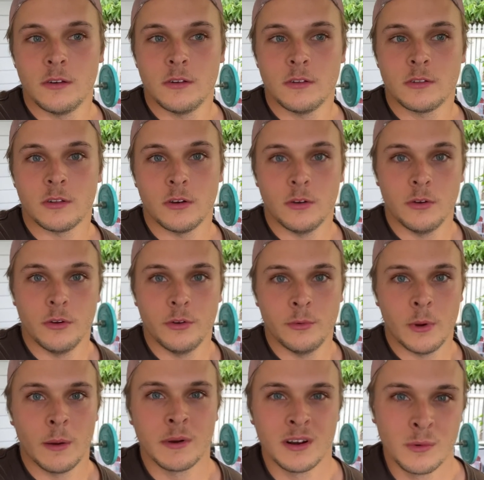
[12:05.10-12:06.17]
So
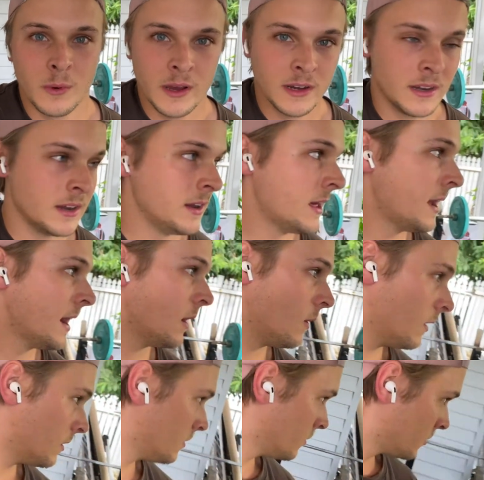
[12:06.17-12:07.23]
I'm gonna wait an
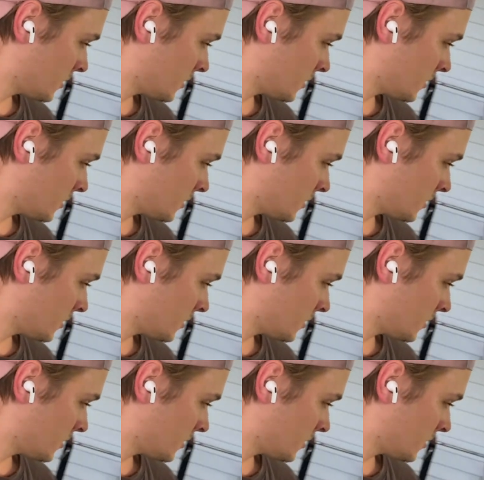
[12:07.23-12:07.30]
hour or